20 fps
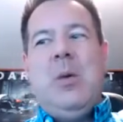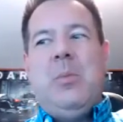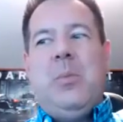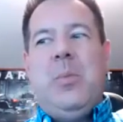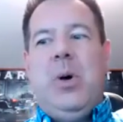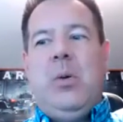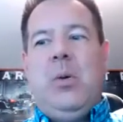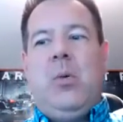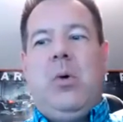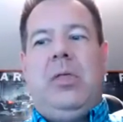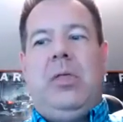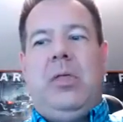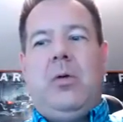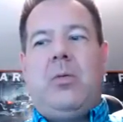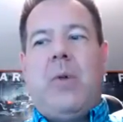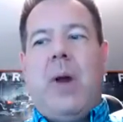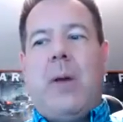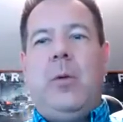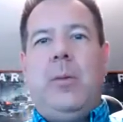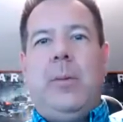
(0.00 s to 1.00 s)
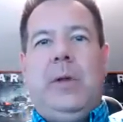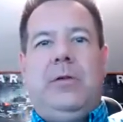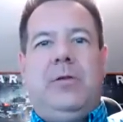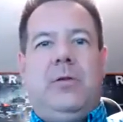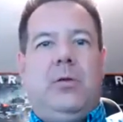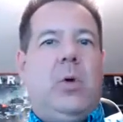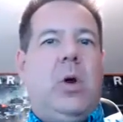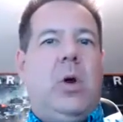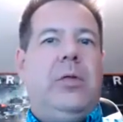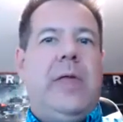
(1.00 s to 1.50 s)
but when the rubber meets the
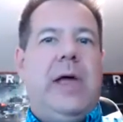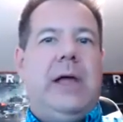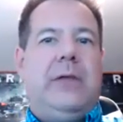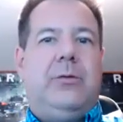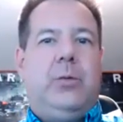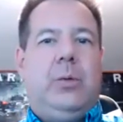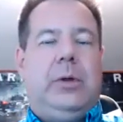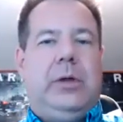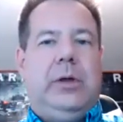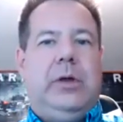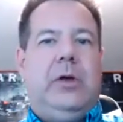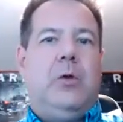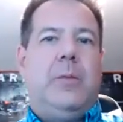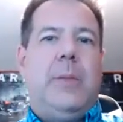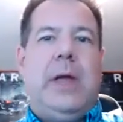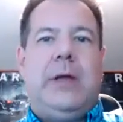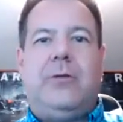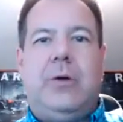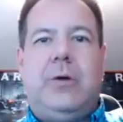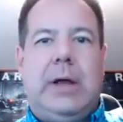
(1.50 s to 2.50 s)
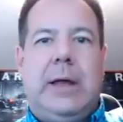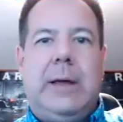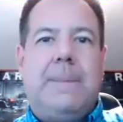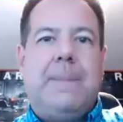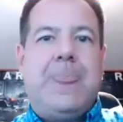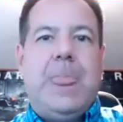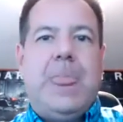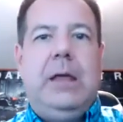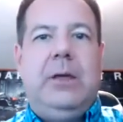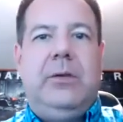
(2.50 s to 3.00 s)
road, that's really your metric,
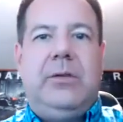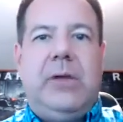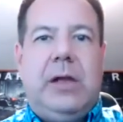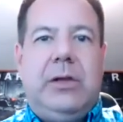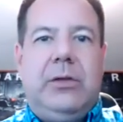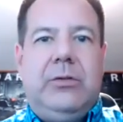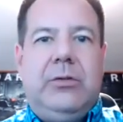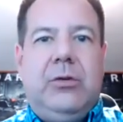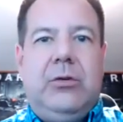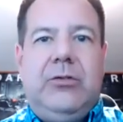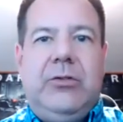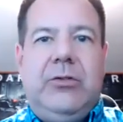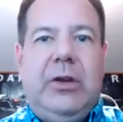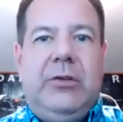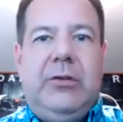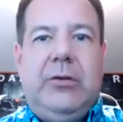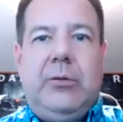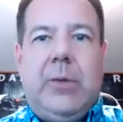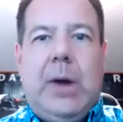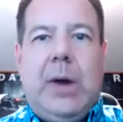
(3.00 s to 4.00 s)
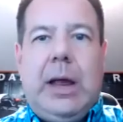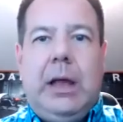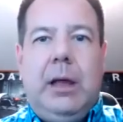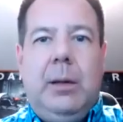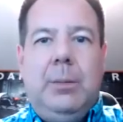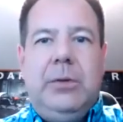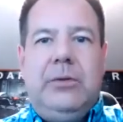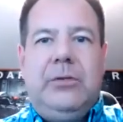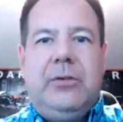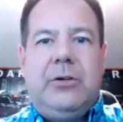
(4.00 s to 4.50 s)
is that search engine ranking
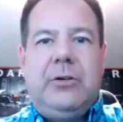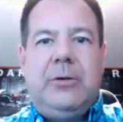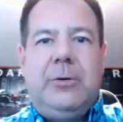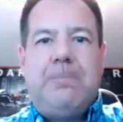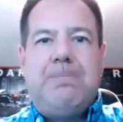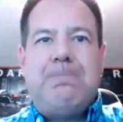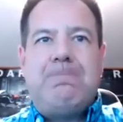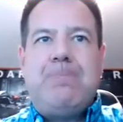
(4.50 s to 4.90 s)
position.